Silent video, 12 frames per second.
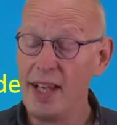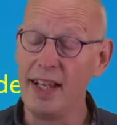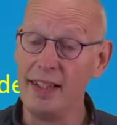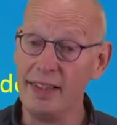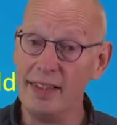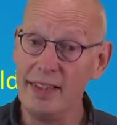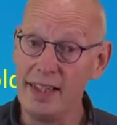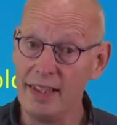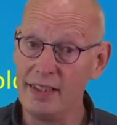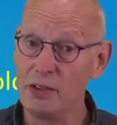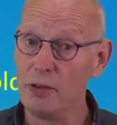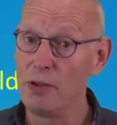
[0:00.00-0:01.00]
and in the
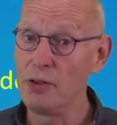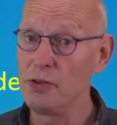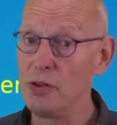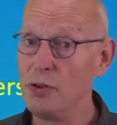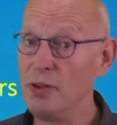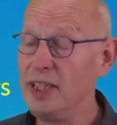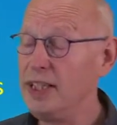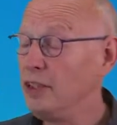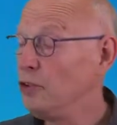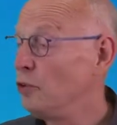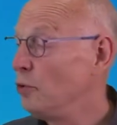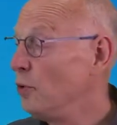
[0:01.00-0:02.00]
end also leading
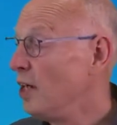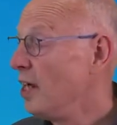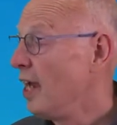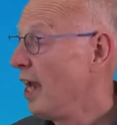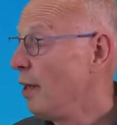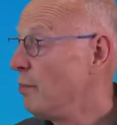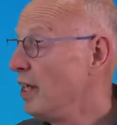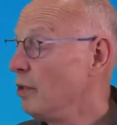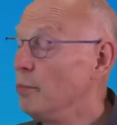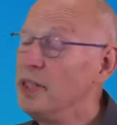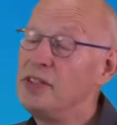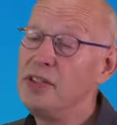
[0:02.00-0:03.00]
to a better
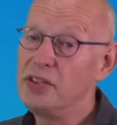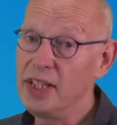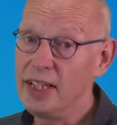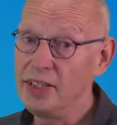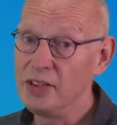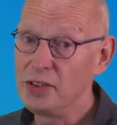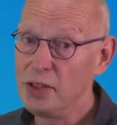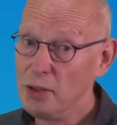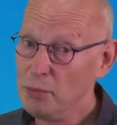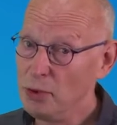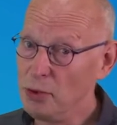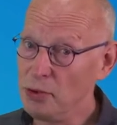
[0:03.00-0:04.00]
business case.
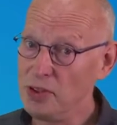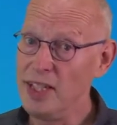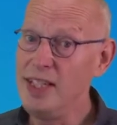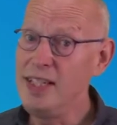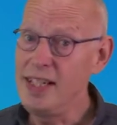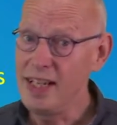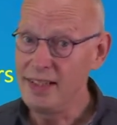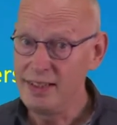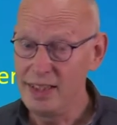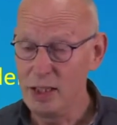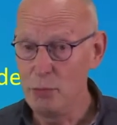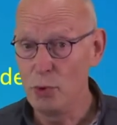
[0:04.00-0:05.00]
Because in the end
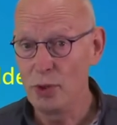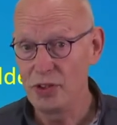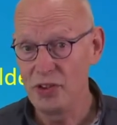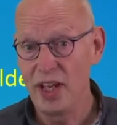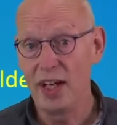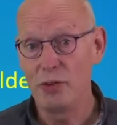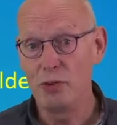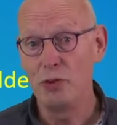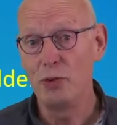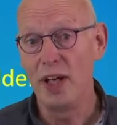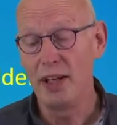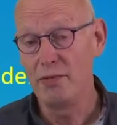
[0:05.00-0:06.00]
it boils down to
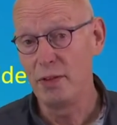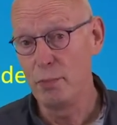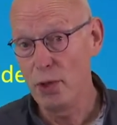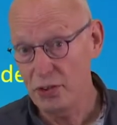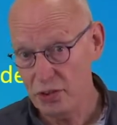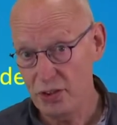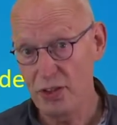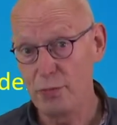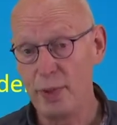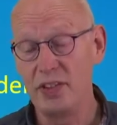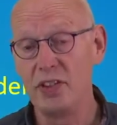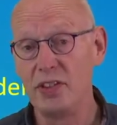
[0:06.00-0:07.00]
have a positive
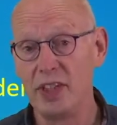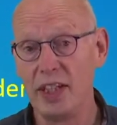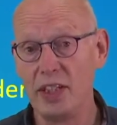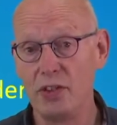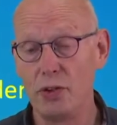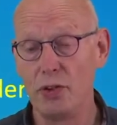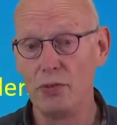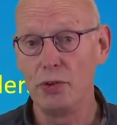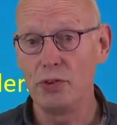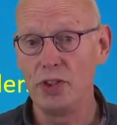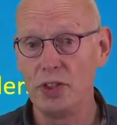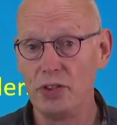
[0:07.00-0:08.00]
business case of your
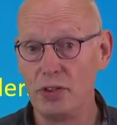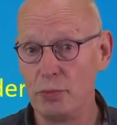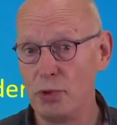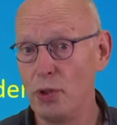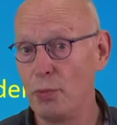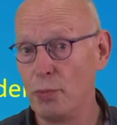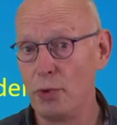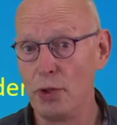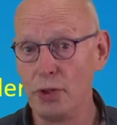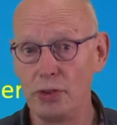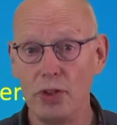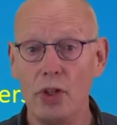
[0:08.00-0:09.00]
system, your
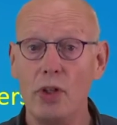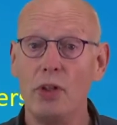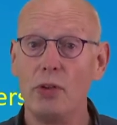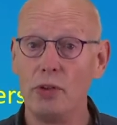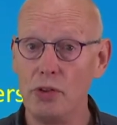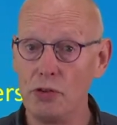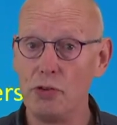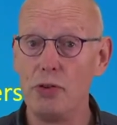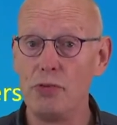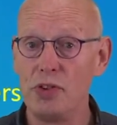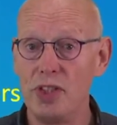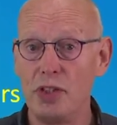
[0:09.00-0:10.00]
product, or the
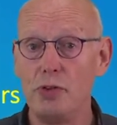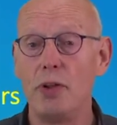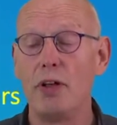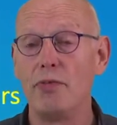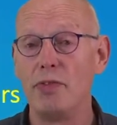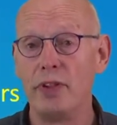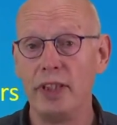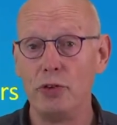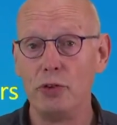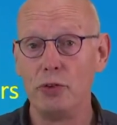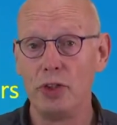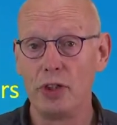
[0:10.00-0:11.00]
service that you're offering
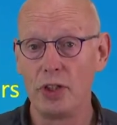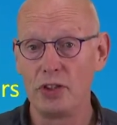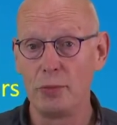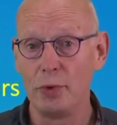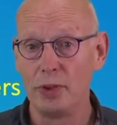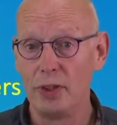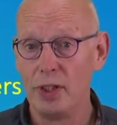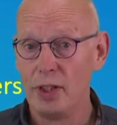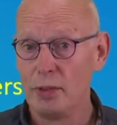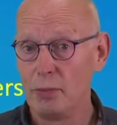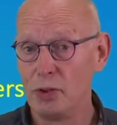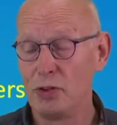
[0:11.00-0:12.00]
to the customer.
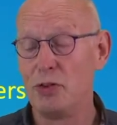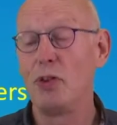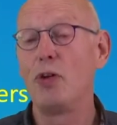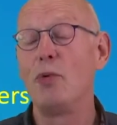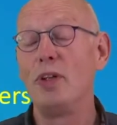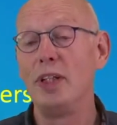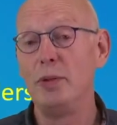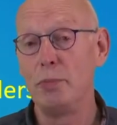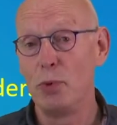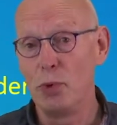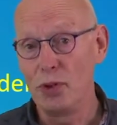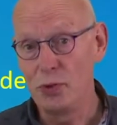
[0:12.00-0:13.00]
It's not only
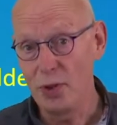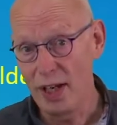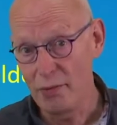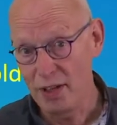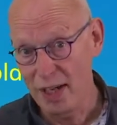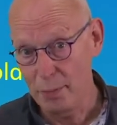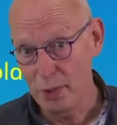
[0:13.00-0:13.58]
important to have a happy